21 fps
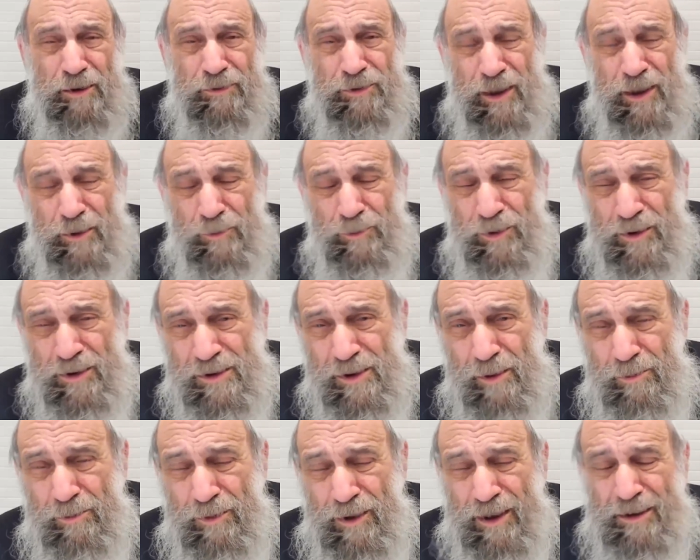of helping
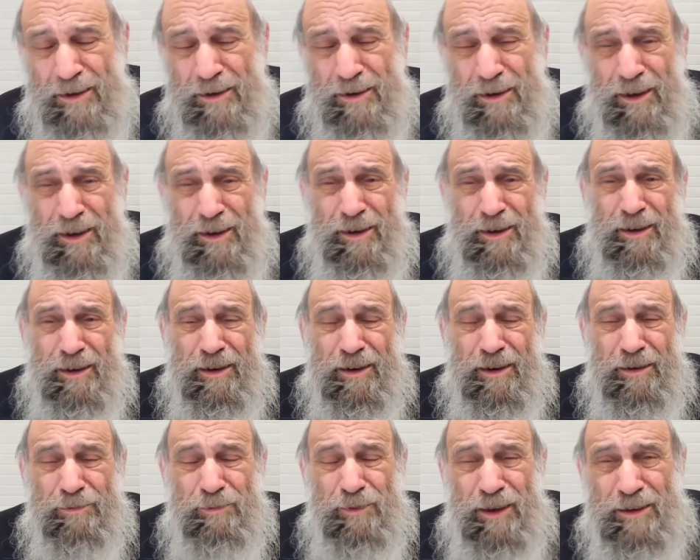somebody.
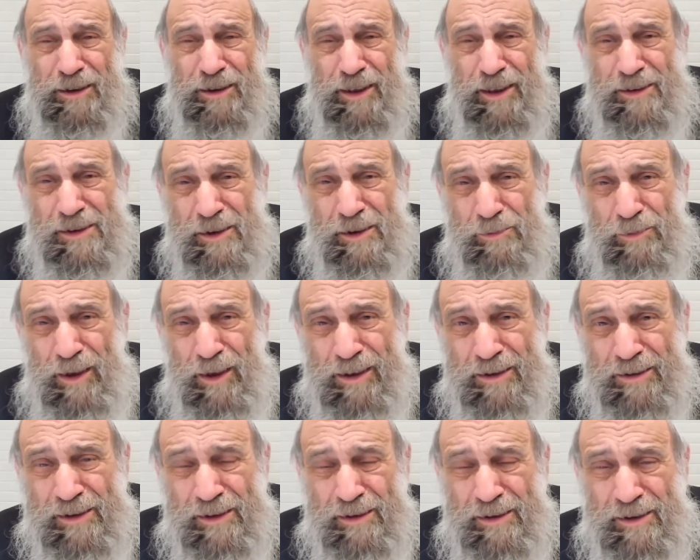My lazy
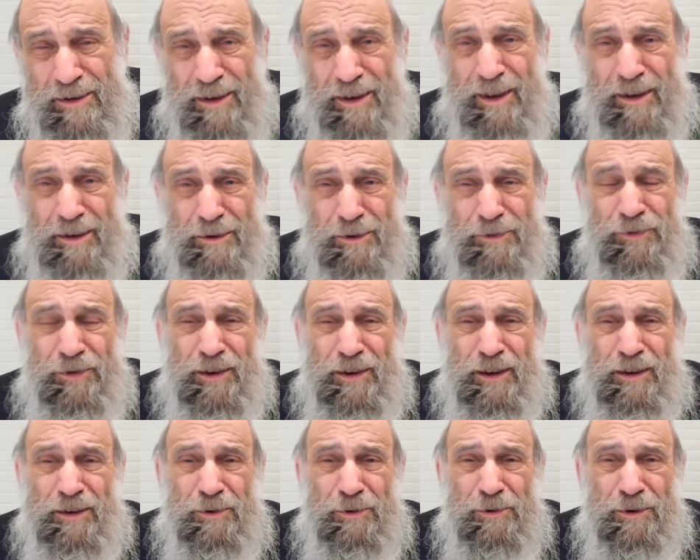body says, no, I don't feel
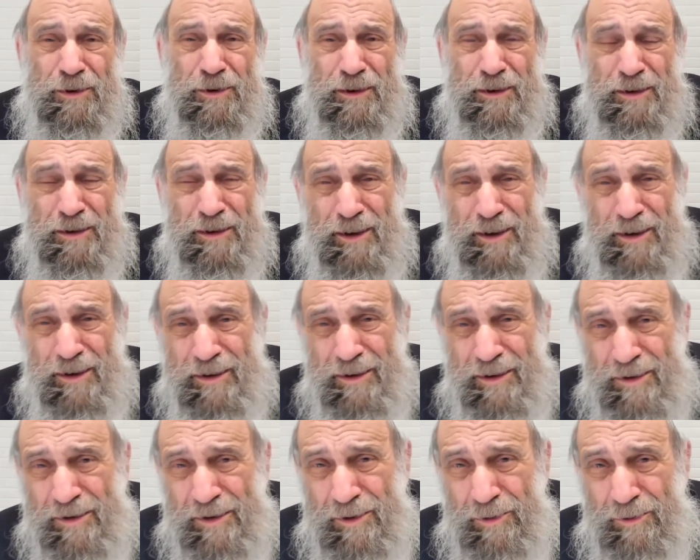like doing it.
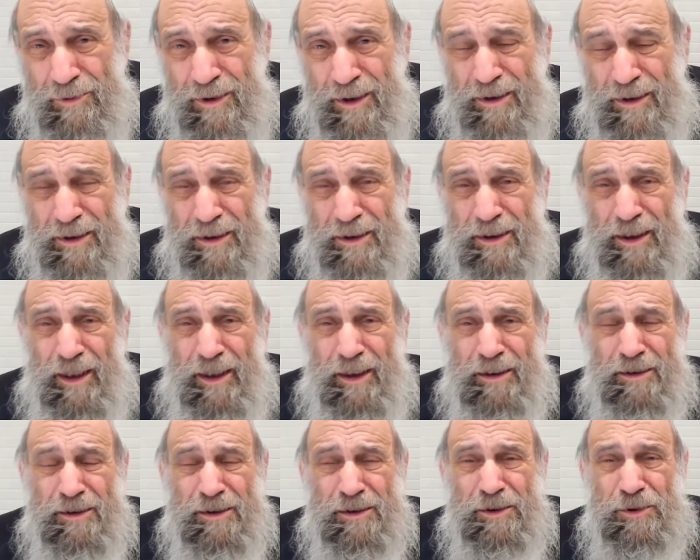It's too late at
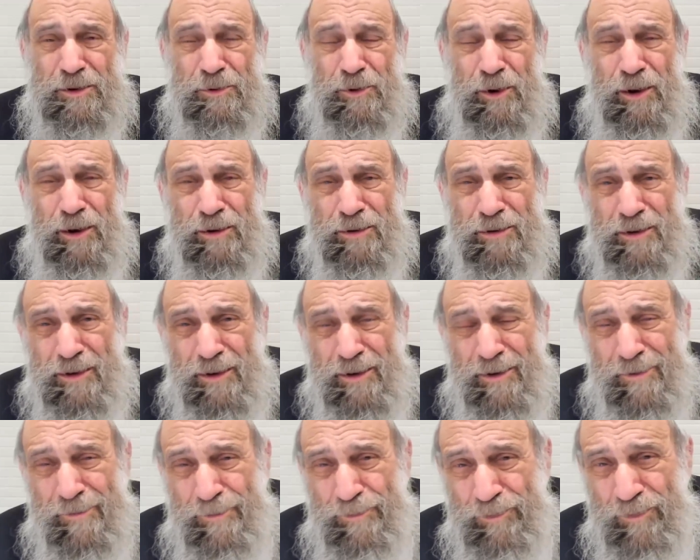night. It's too hard.
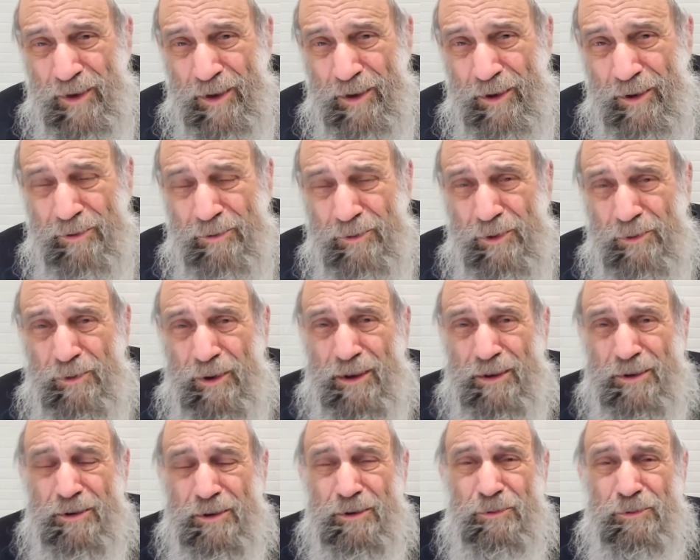No, we
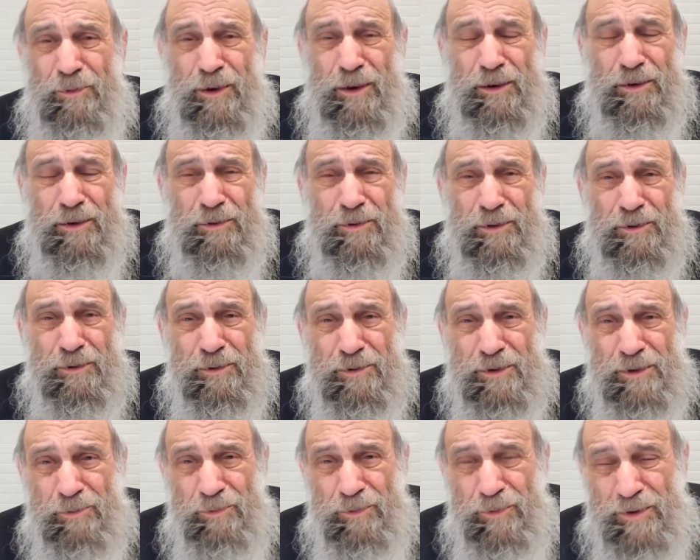want to be
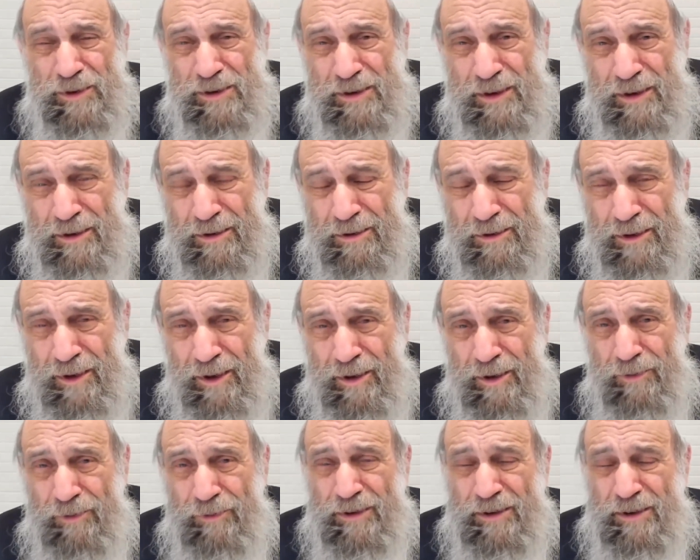fastidious,
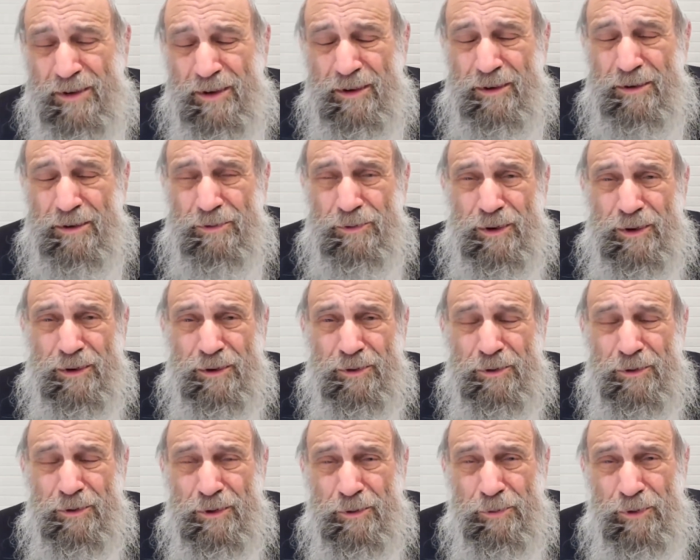
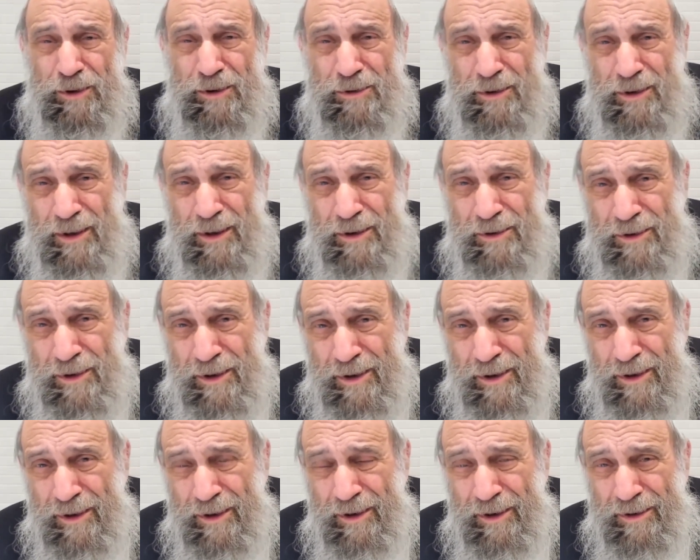do quickly and
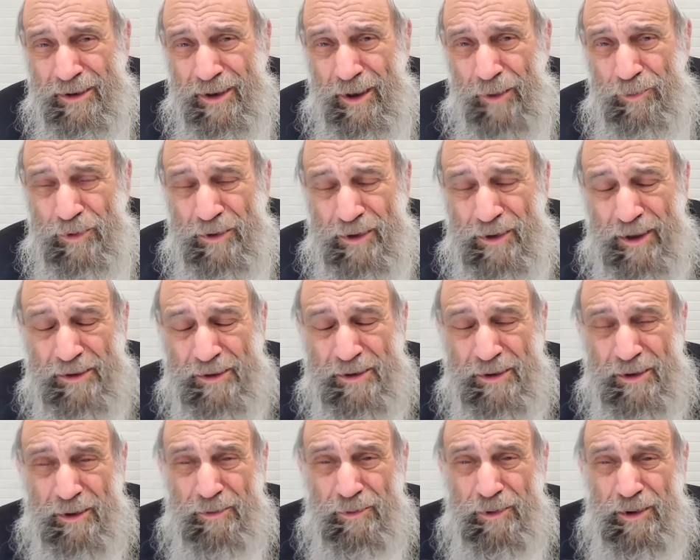not be
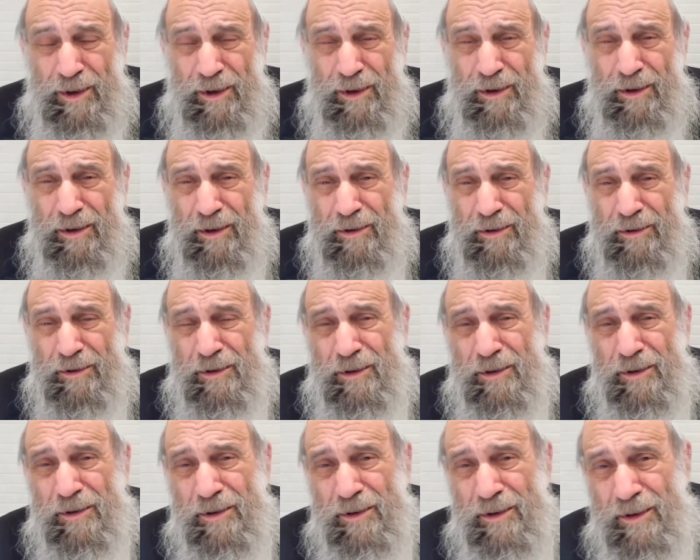lazy, and
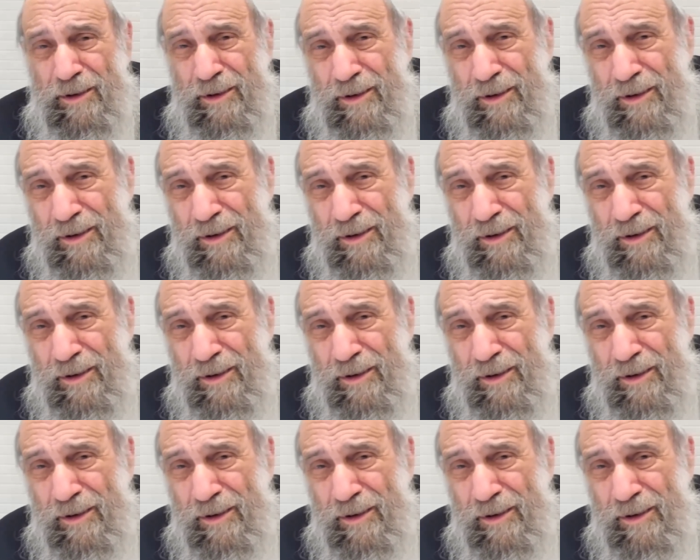don't